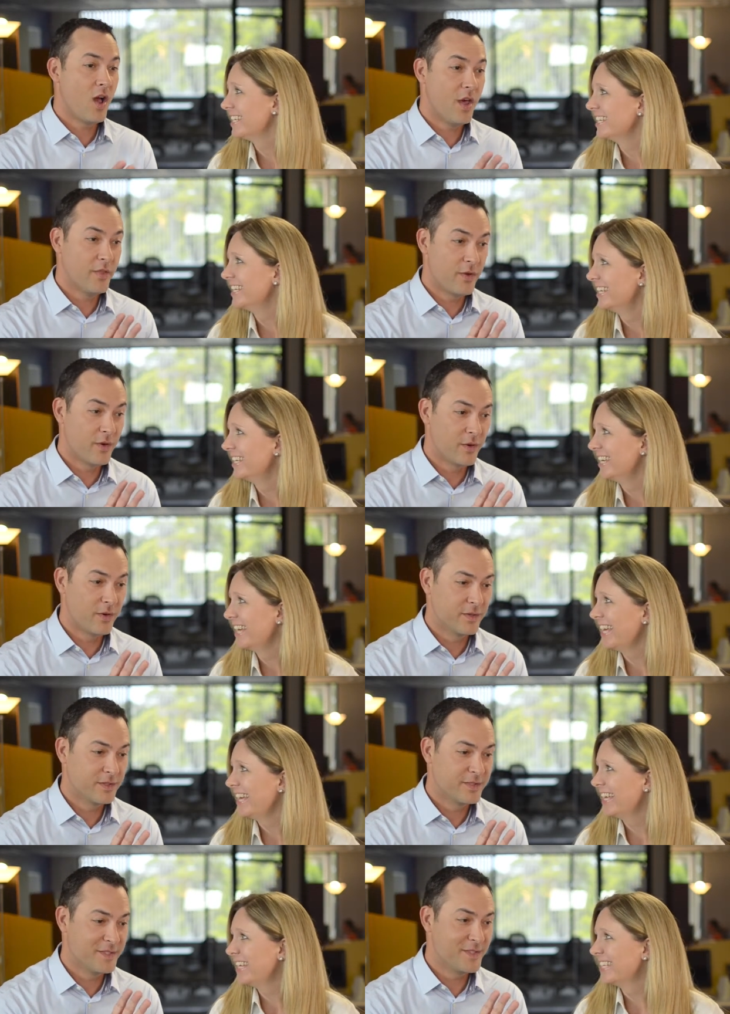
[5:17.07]
Speaker 1: other
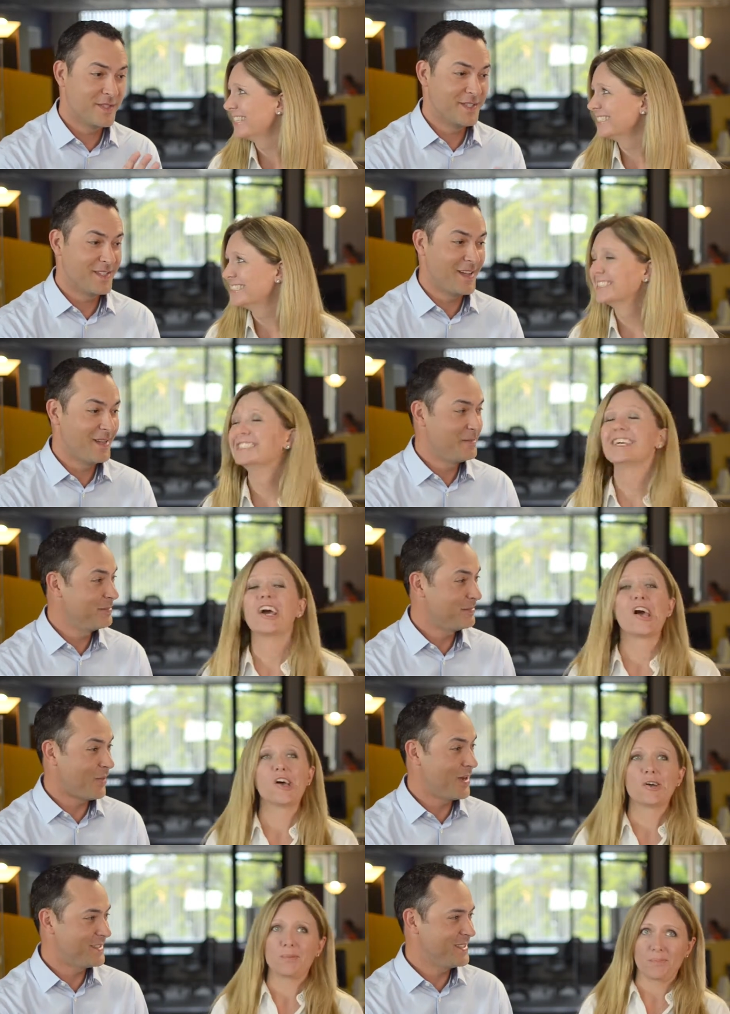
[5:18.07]
design
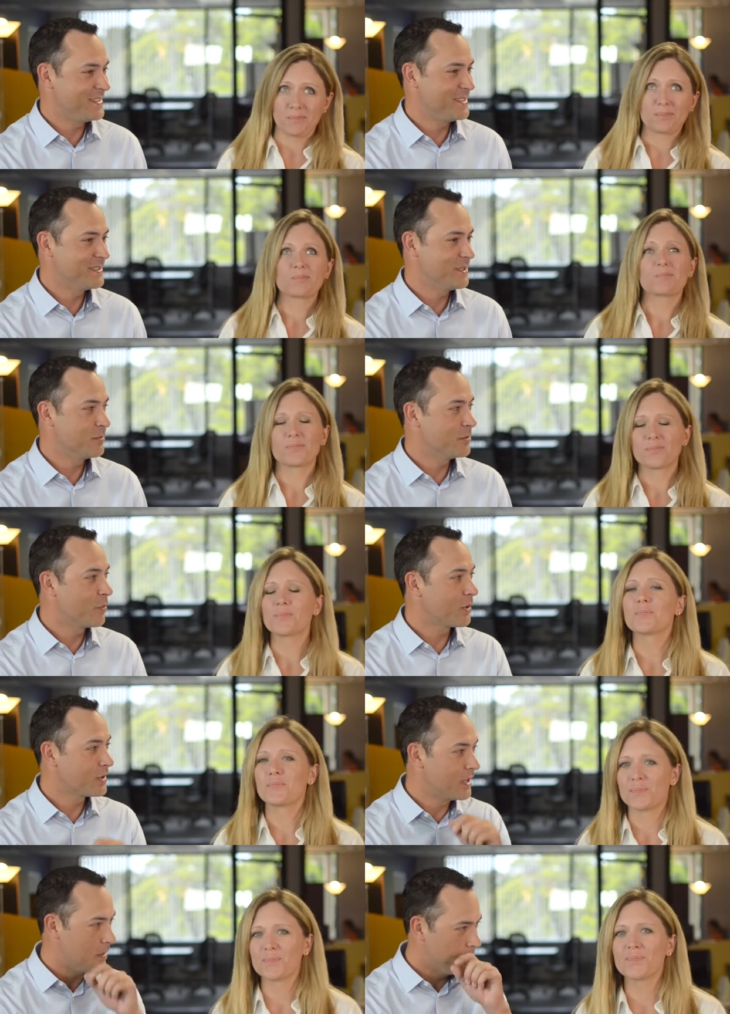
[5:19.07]
processes that would work
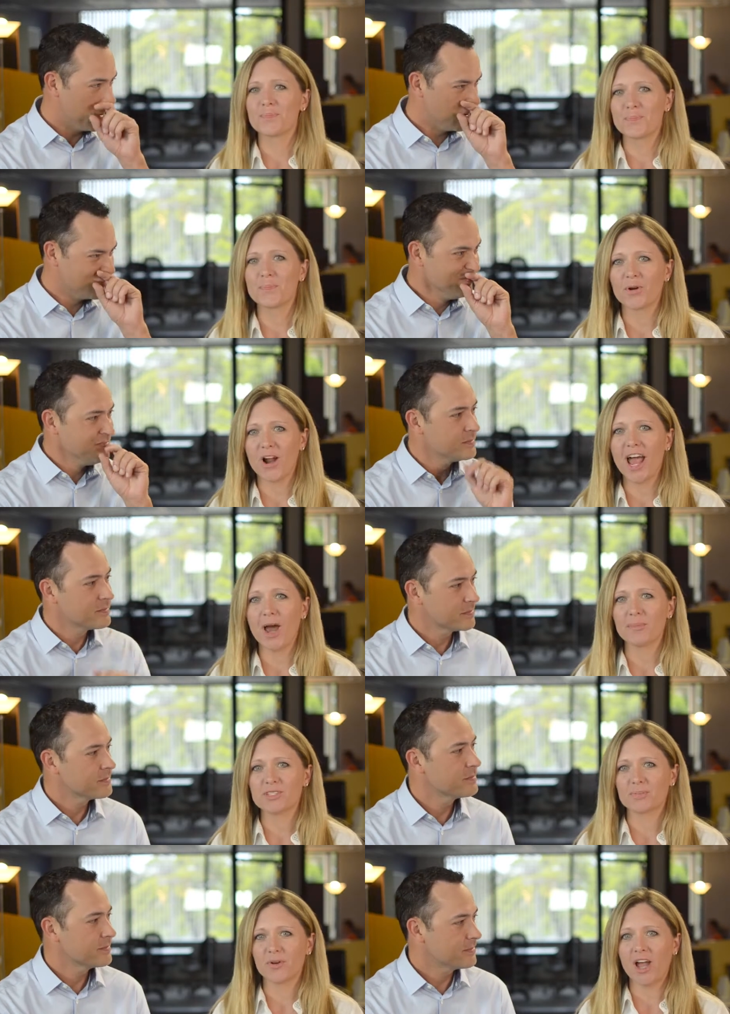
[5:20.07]
a lot better.
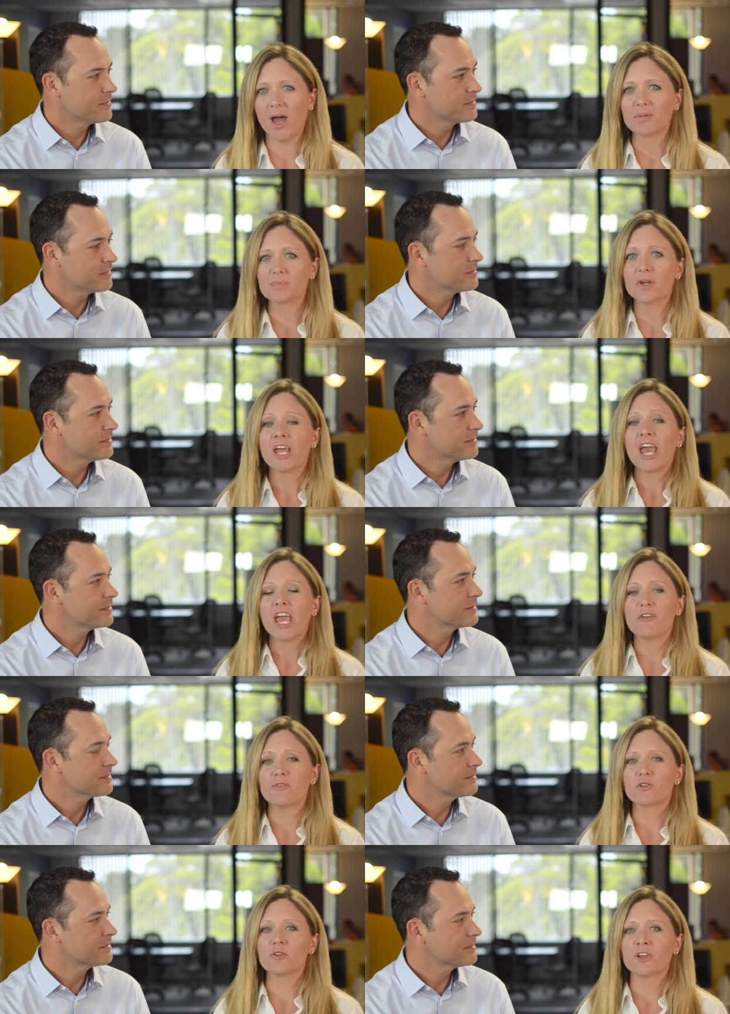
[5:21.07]
Perhaps,
Speaker 2: perhaps. But if
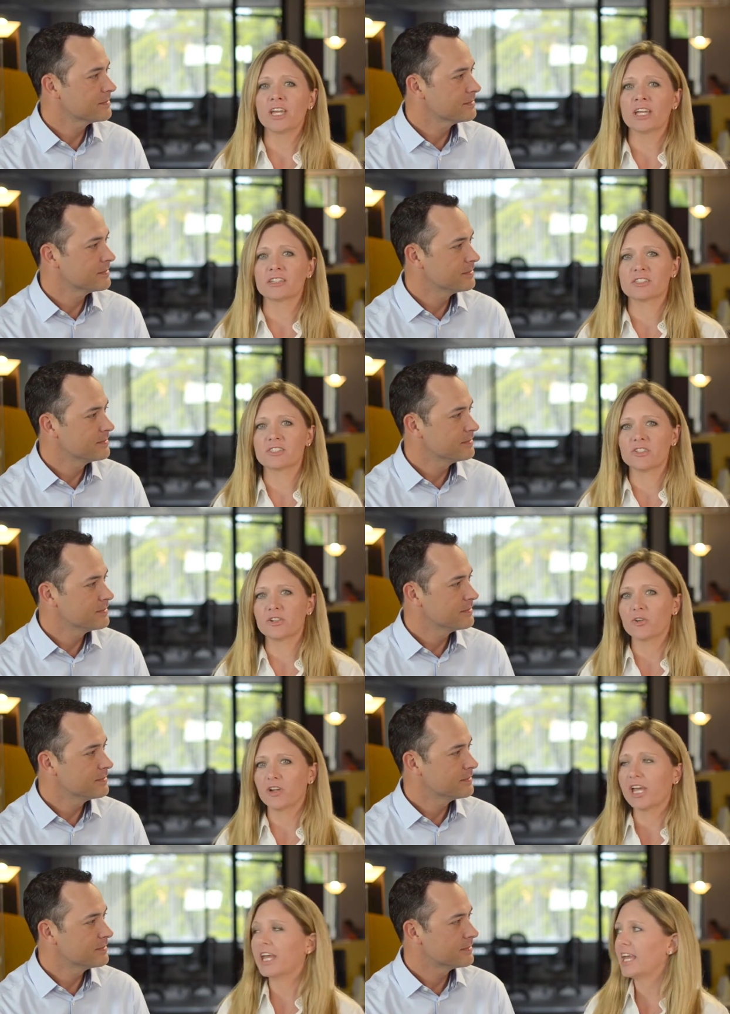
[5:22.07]
you're looking to
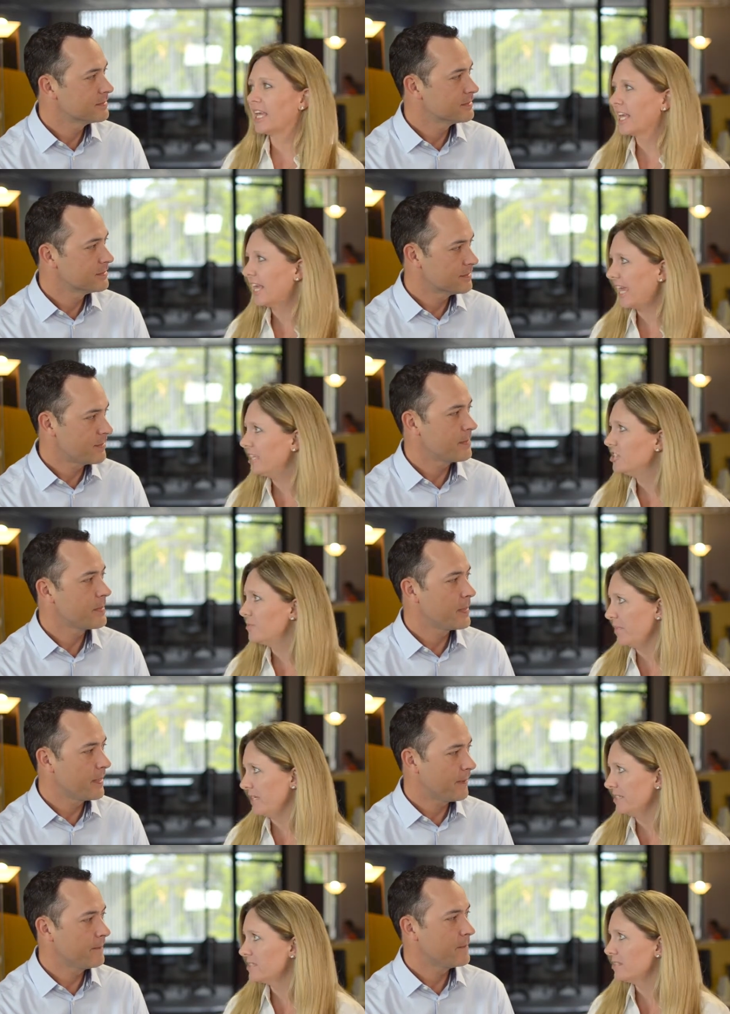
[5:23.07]
create
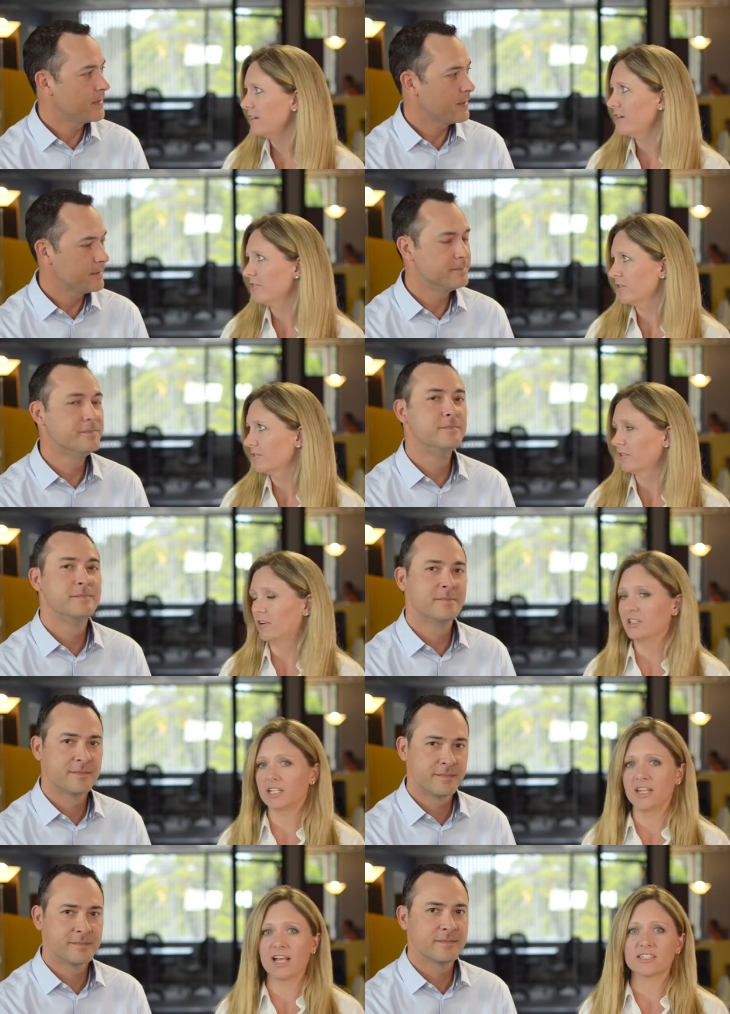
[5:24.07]
engagement of your mm-hmm. learners,
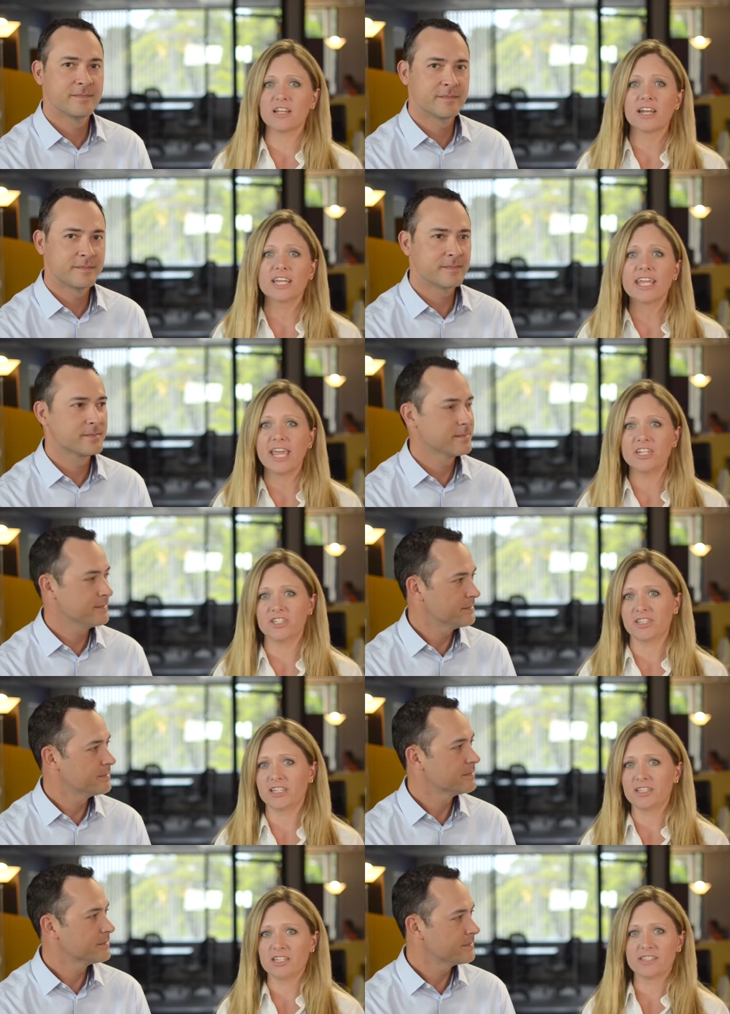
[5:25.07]
and that's not engaging,
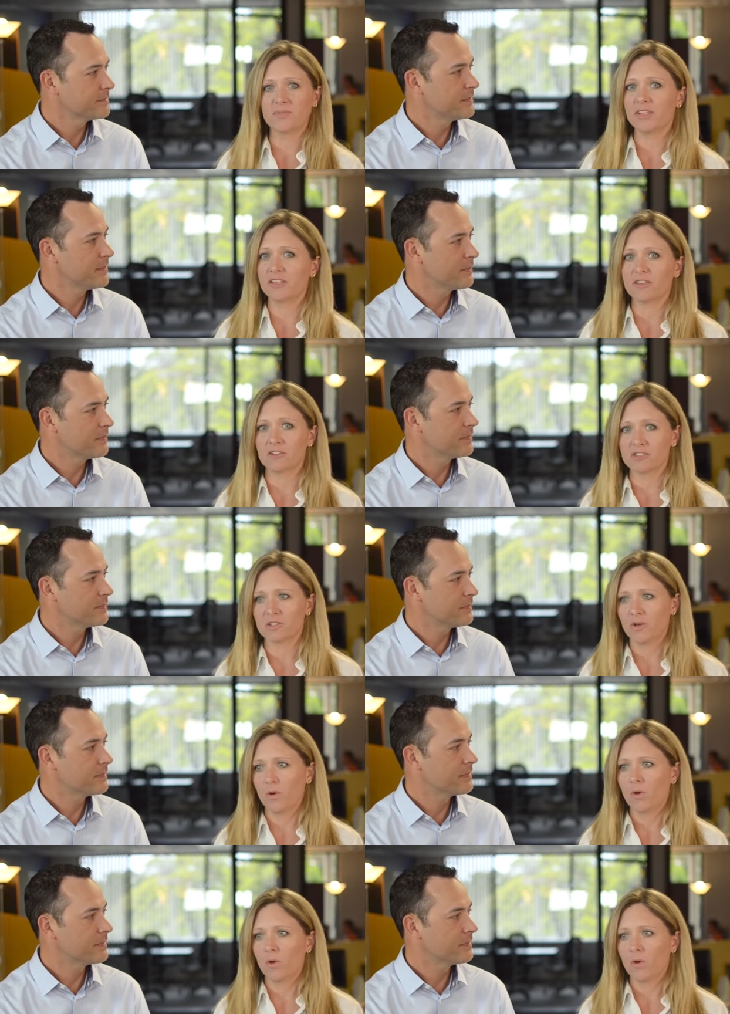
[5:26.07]
that doesn't mean that there's